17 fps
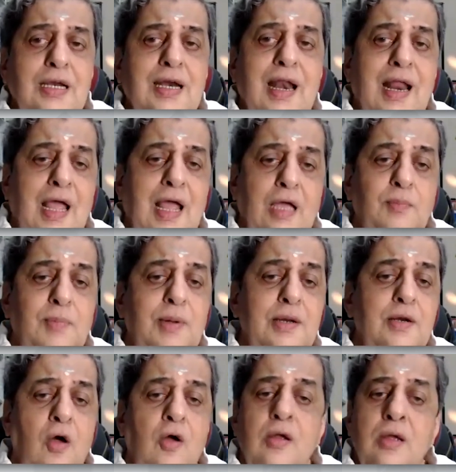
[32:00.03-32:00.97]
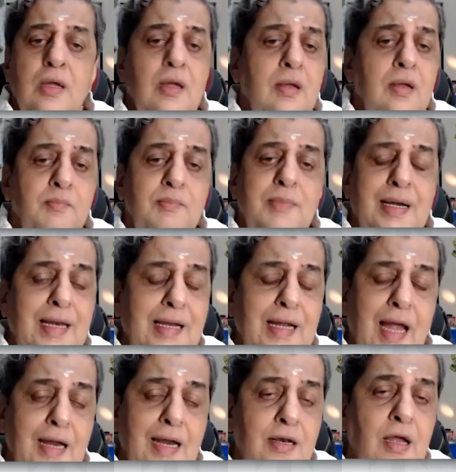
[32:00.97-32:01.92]
leader I have been meeting
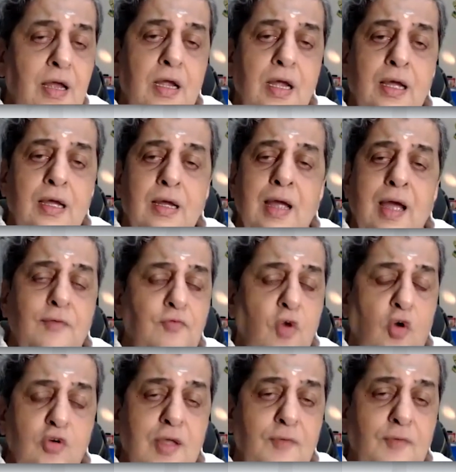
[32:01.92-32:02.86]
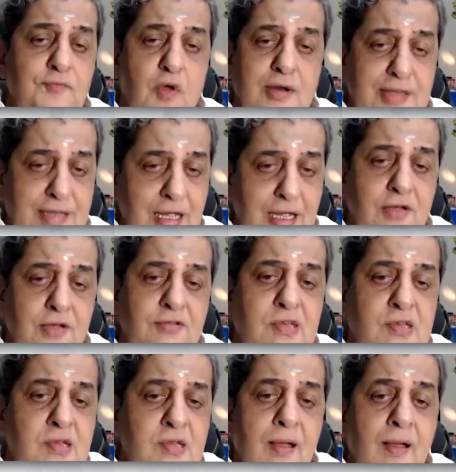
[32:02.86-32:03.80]
and have known them for years.
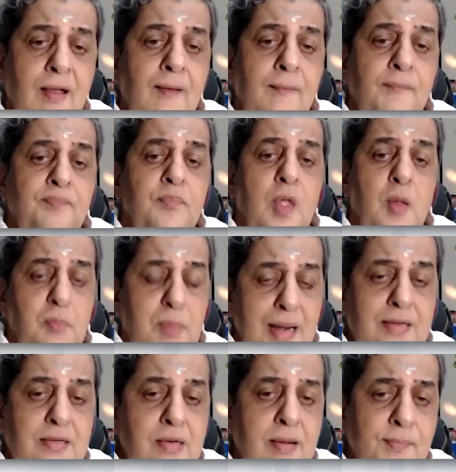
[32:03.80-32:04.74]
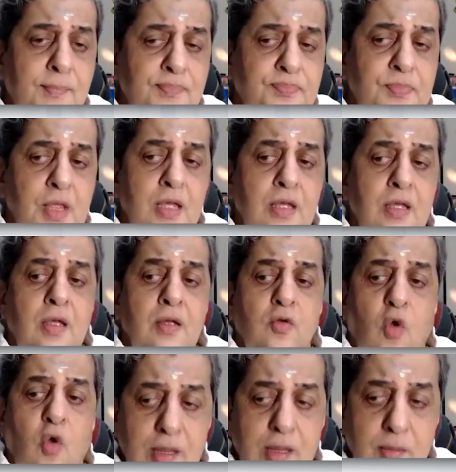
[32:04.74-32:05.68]
But
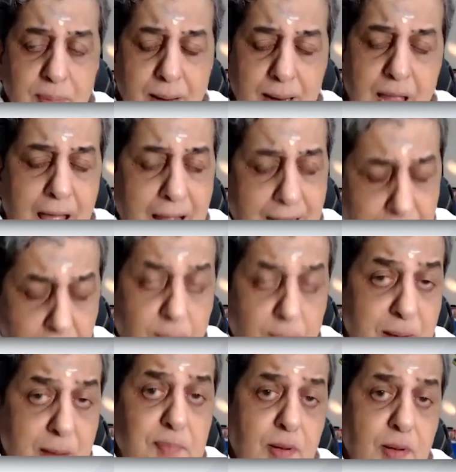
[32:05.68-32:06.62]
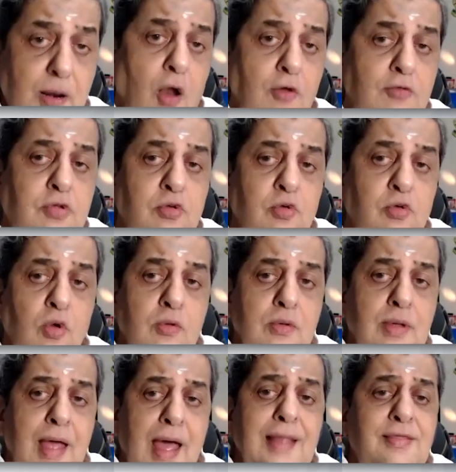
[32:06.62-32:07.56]
going back, and the people also,
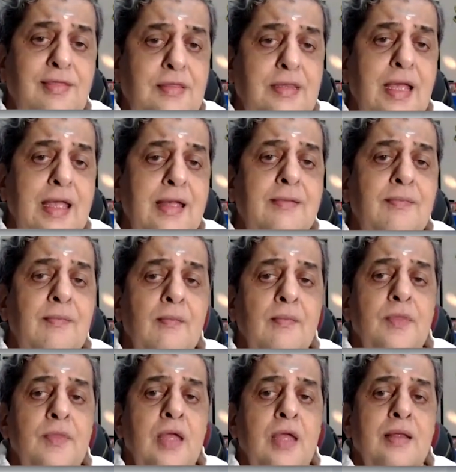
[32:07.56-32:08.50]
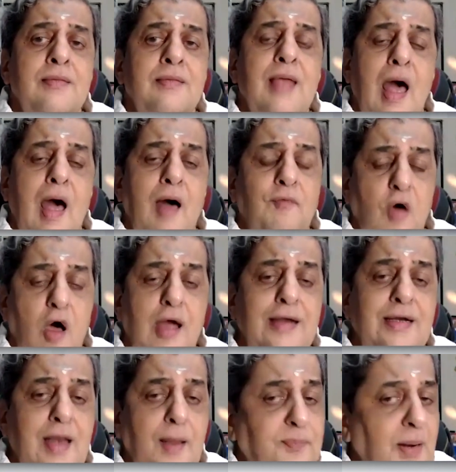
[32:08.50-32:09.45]
I think the
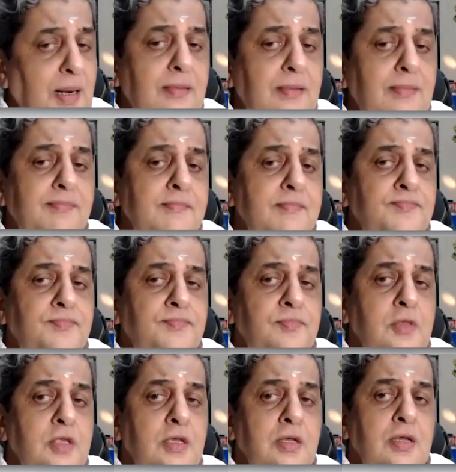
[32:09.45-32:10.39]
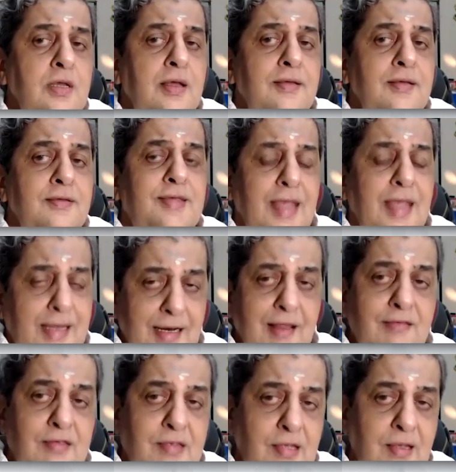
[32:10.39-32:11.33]
avoidable
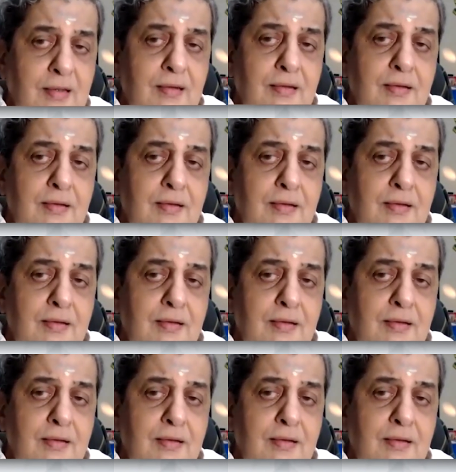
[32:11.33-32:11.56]
secrecy